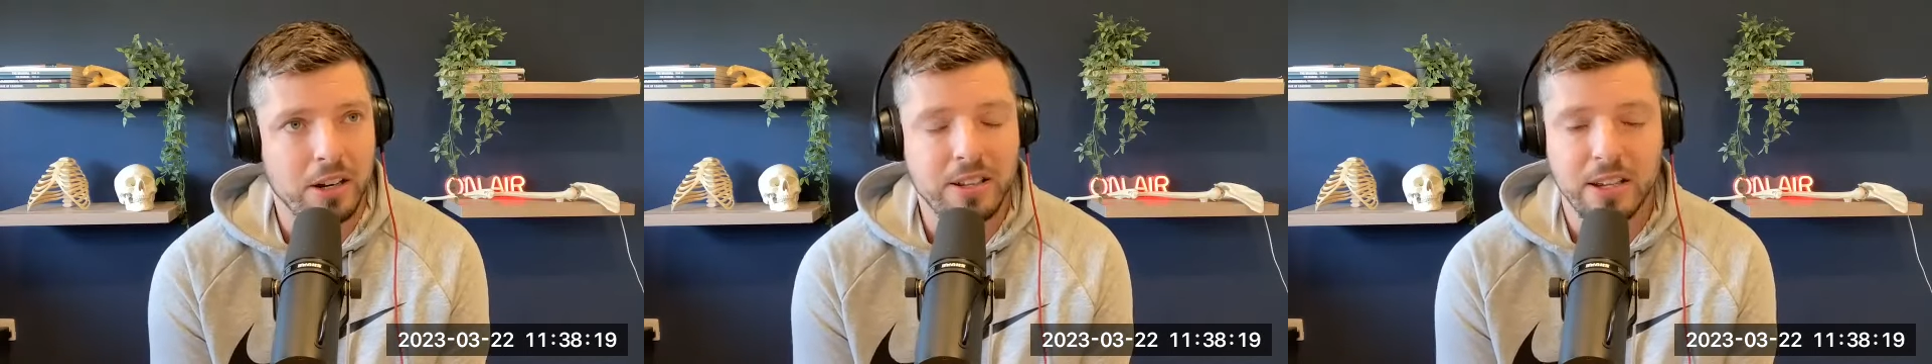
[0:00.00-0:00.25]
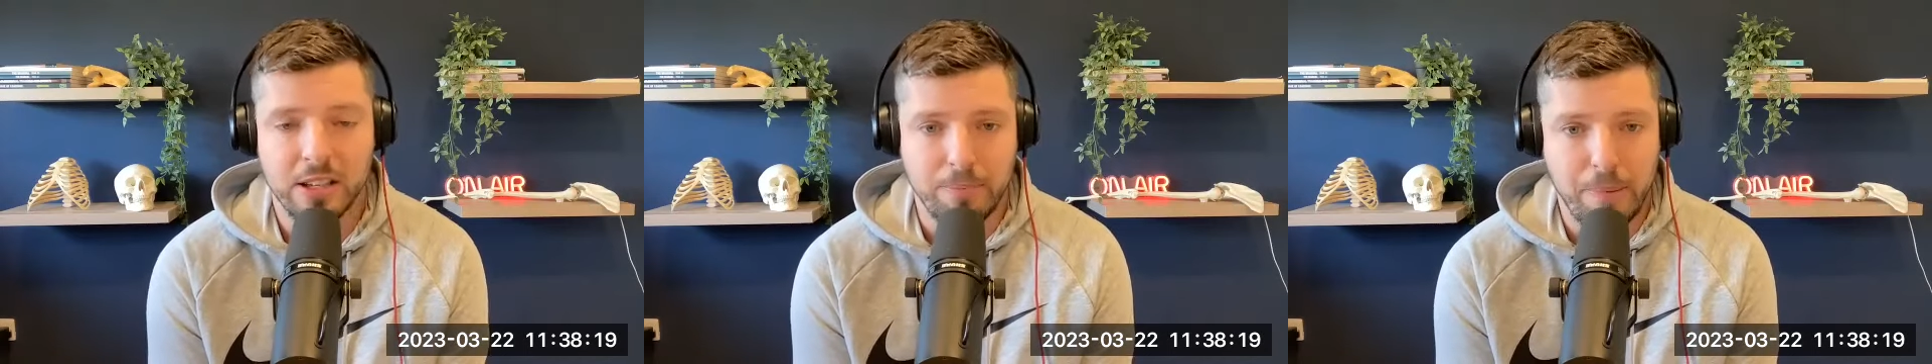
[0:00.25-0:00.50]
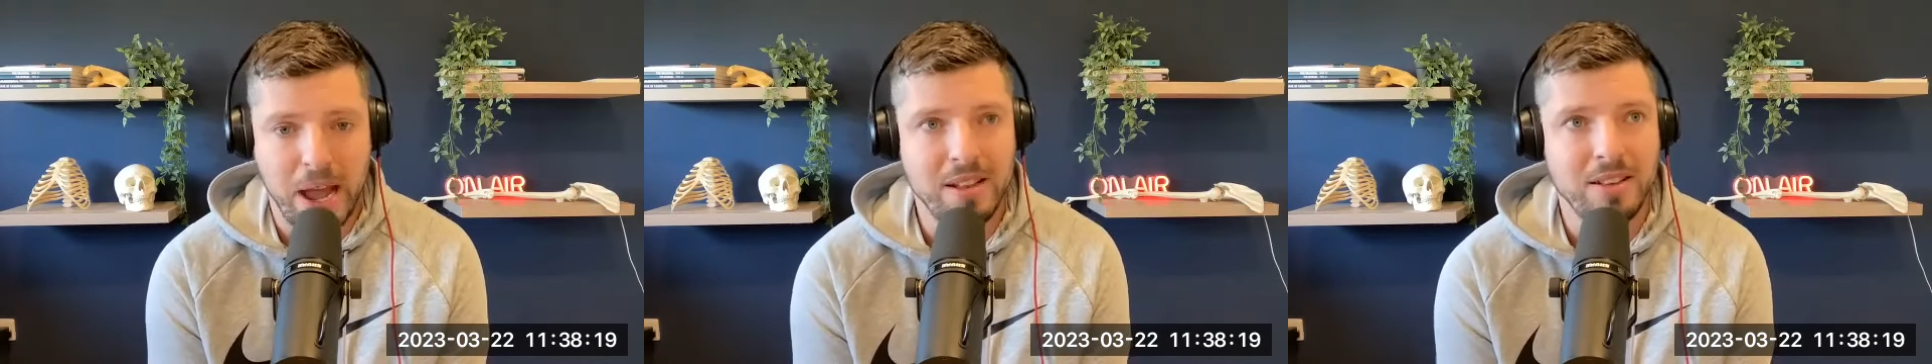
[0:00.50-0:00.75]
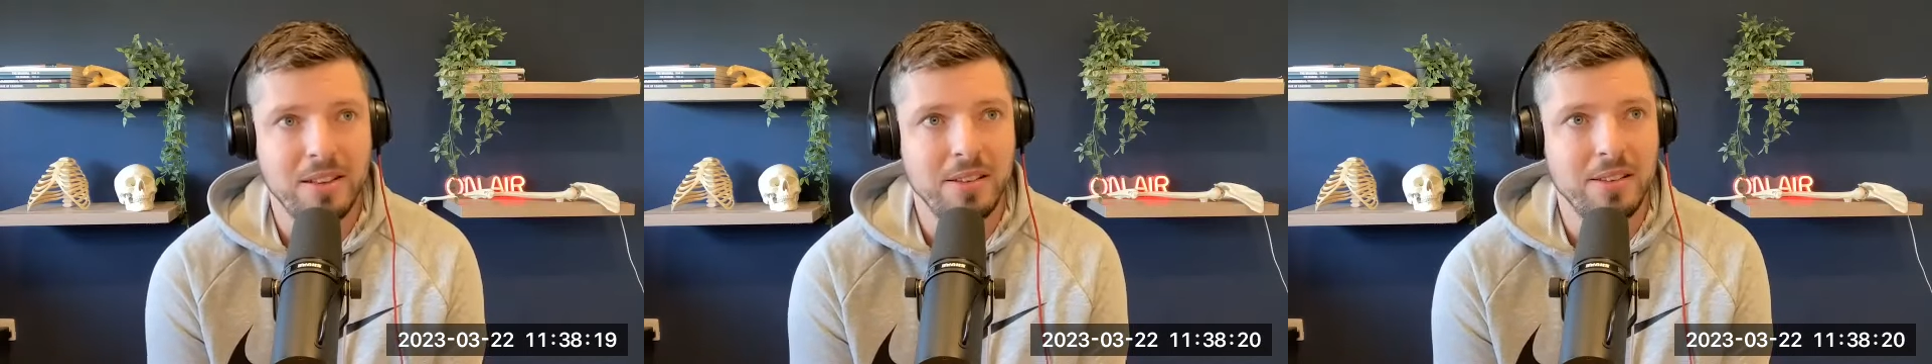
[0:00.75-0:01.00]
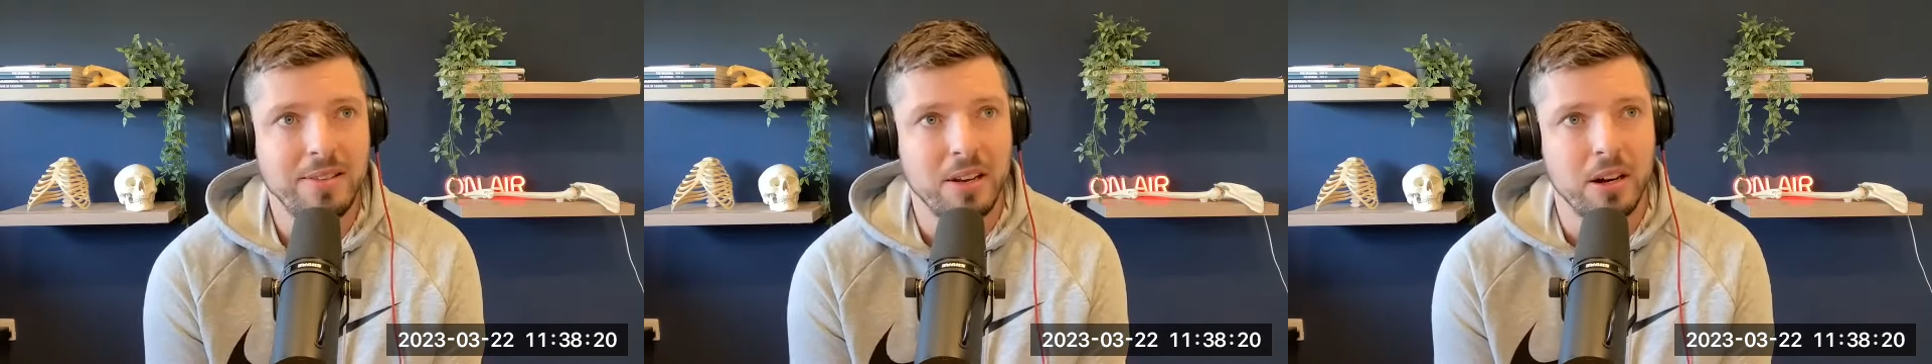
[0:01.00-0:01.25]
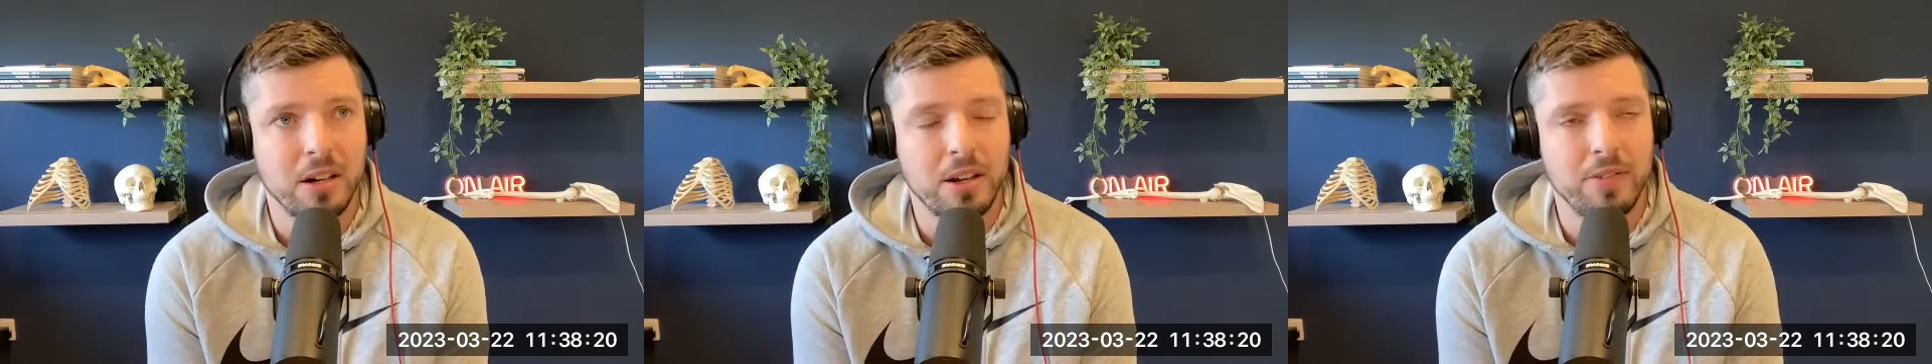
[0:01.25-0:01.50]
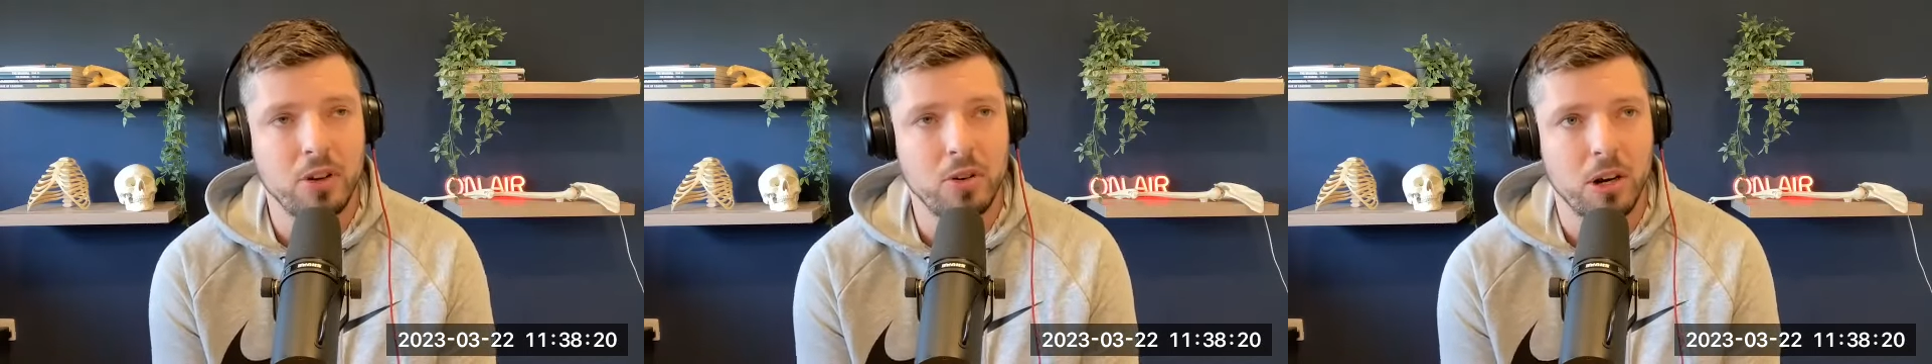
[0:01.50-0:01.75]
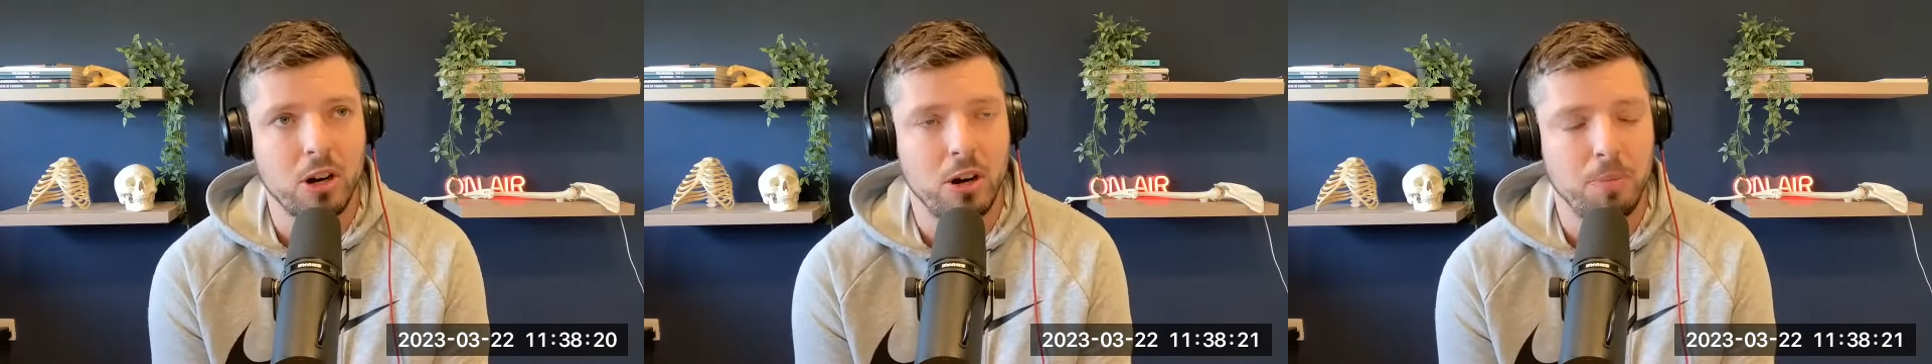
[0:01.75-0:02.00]
think it depends. I'll give
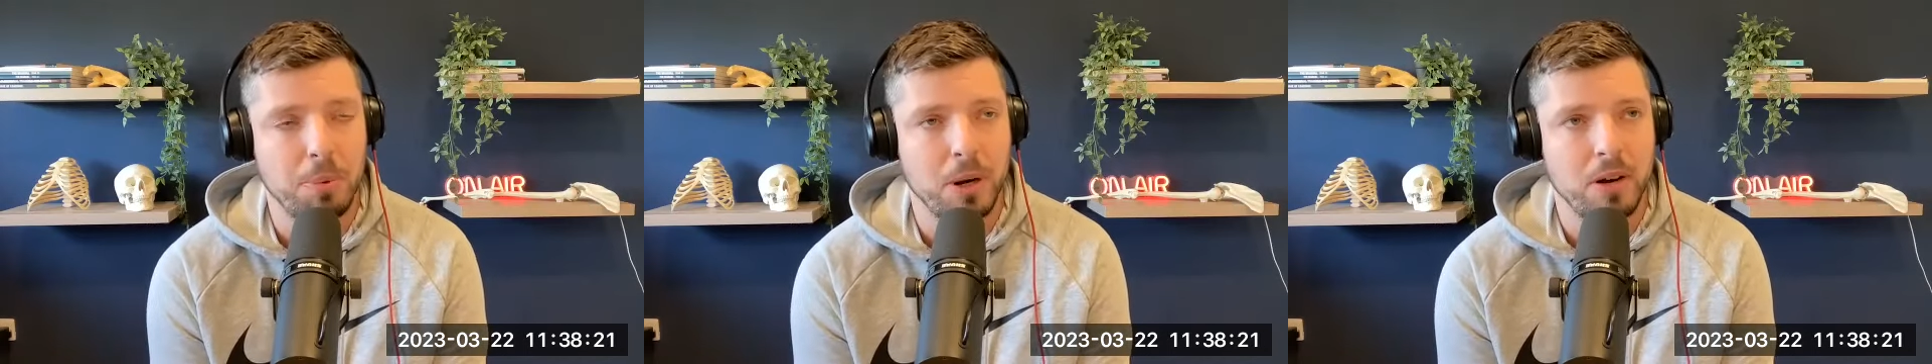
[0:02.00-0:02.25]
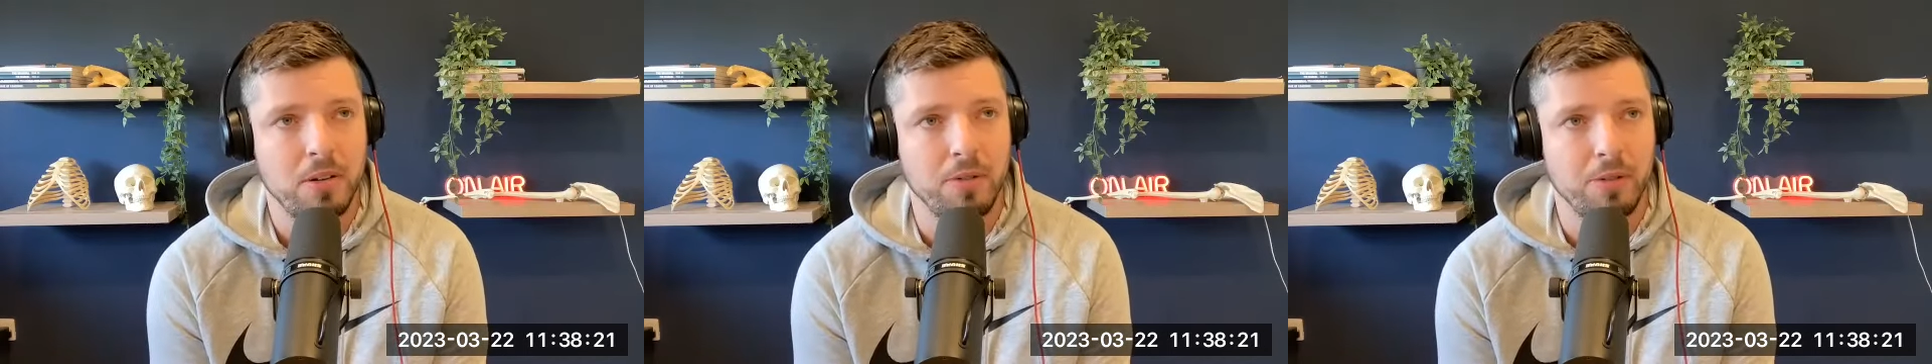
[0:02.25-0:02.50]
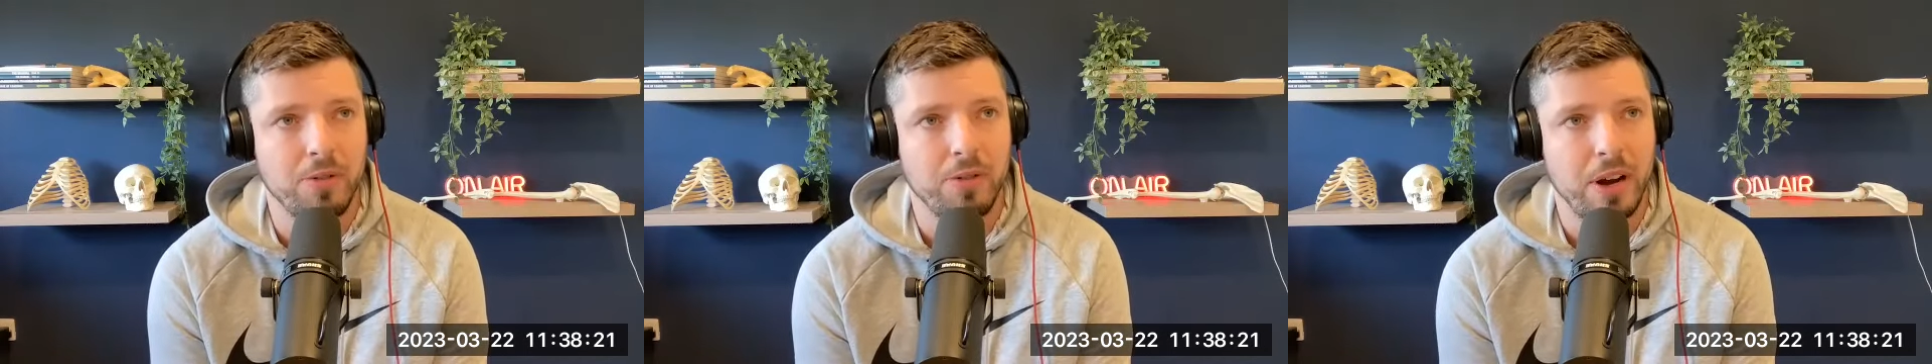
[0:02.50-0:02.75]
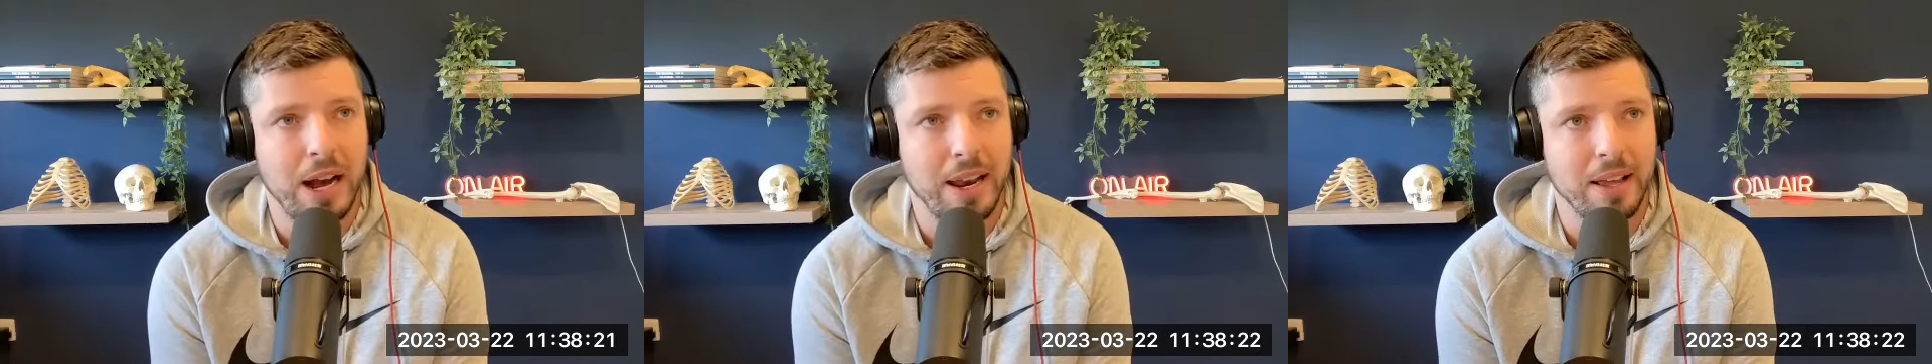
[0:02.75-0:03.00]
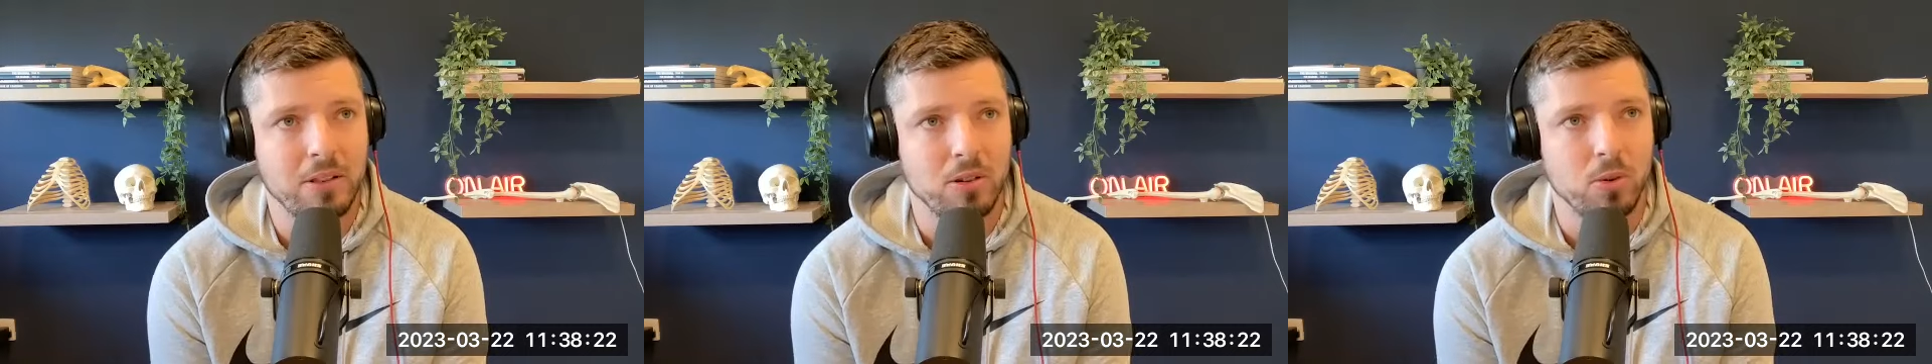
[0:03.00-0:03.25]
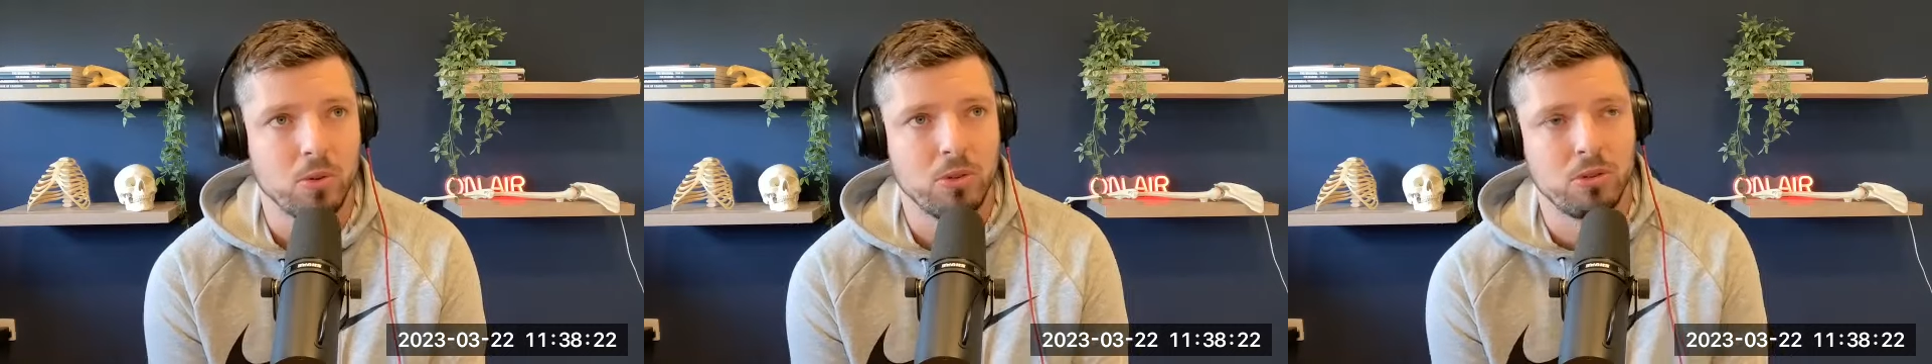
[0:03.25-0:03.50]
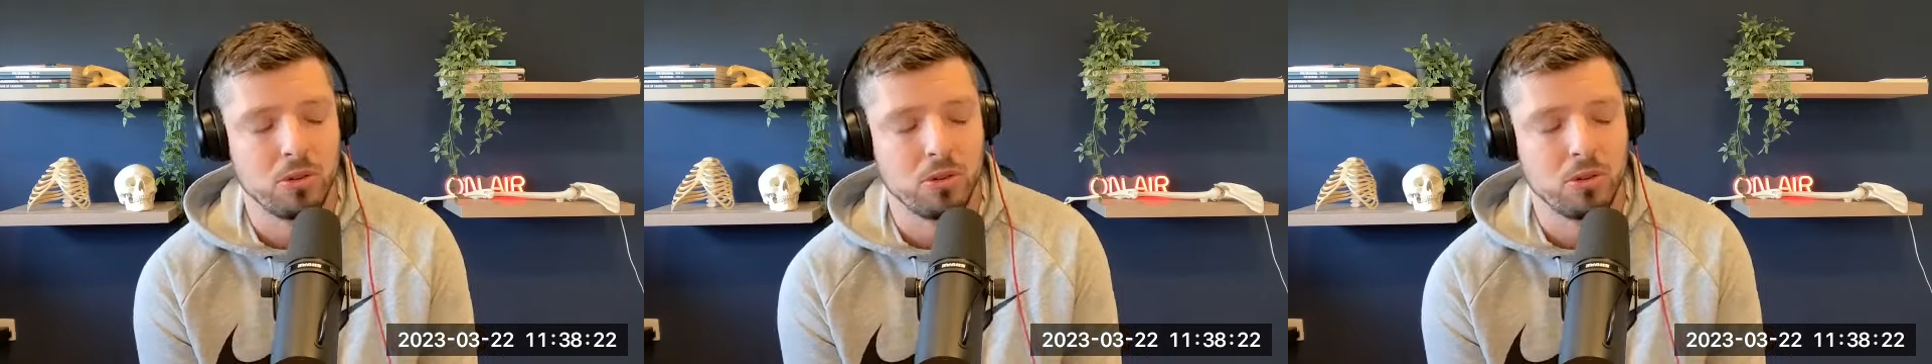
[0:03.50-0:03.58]
you a couple of anecdotes.